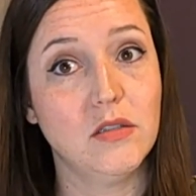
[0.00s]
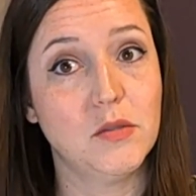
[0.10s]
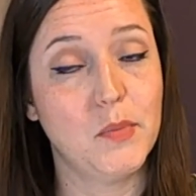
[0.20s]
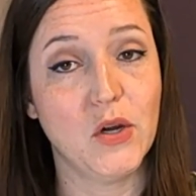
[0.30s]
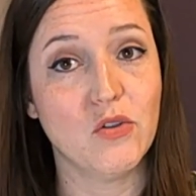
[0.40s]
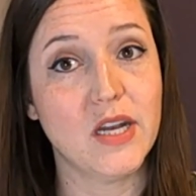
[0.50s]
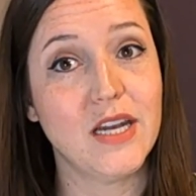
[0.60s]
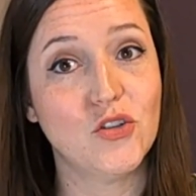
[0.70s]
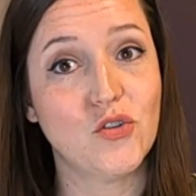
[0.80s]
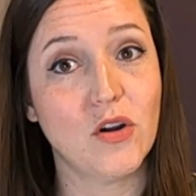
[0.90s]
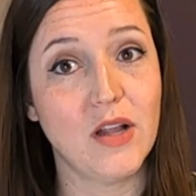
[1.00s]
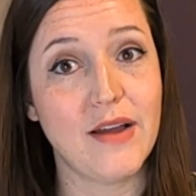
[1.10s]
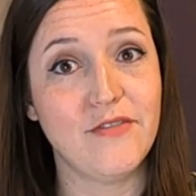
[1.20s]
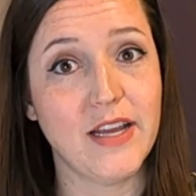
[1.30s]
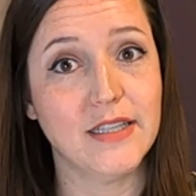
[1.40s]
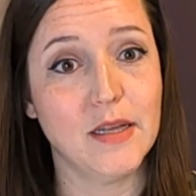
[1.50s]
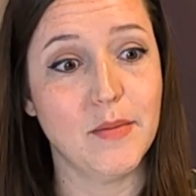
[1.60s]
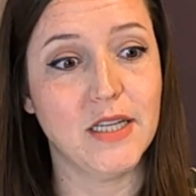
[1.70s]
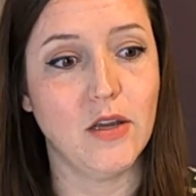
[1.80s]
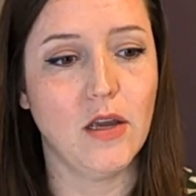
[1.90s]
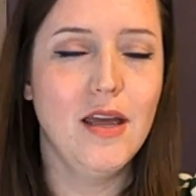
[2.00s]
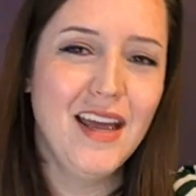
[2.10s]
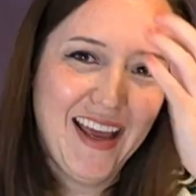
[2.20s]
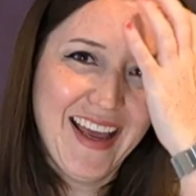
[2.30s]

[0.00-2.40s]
it's bigger than any struggle I've faced, let me tell you.